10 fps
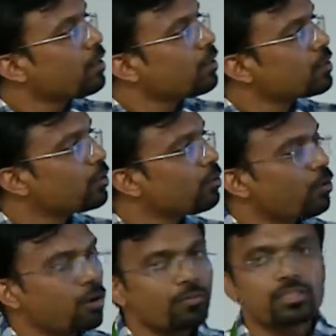So
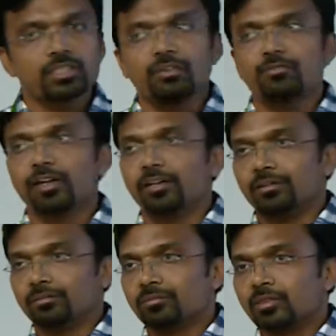all of this can fail,
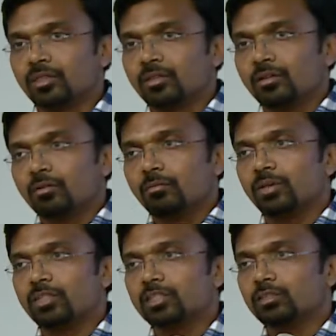
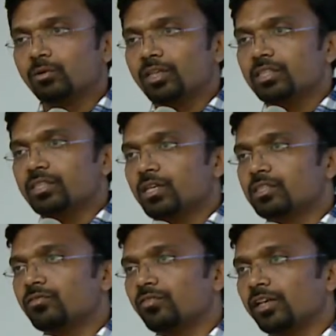but the storage
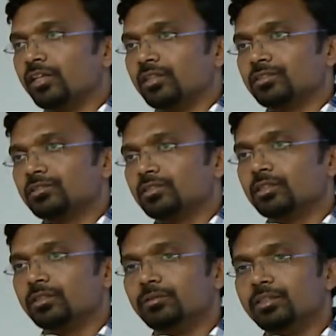hasn't failed. The
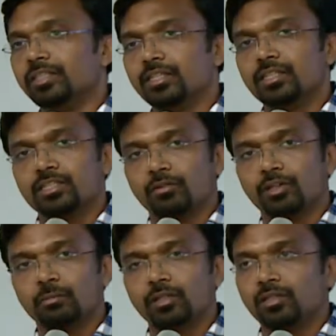data is
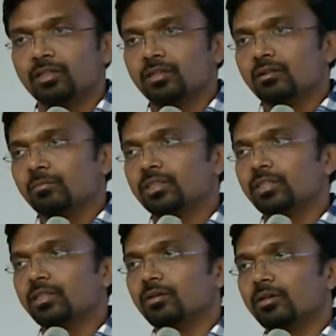available, but
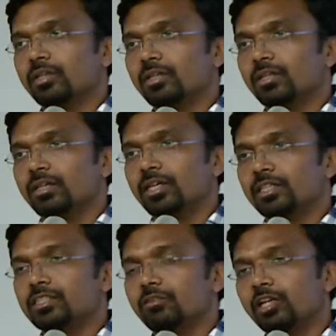the data
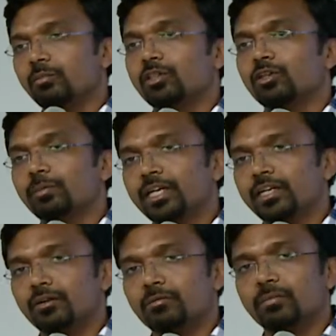is available in the
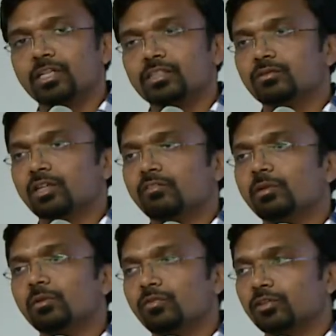media, but it's not
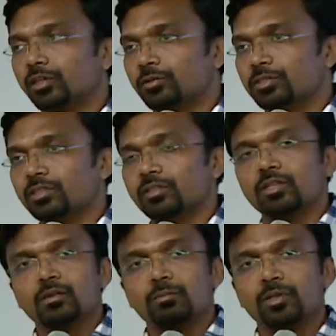available for the user
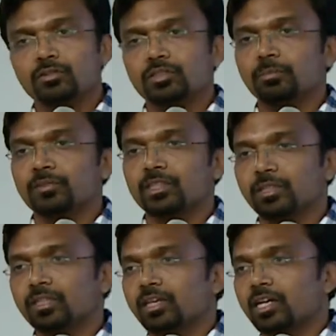because
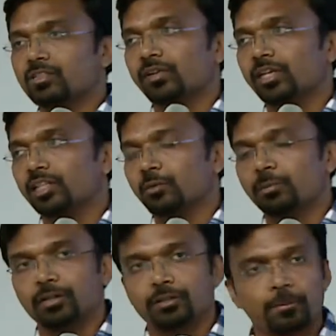something has failed in the
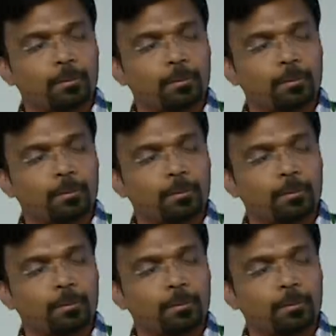path.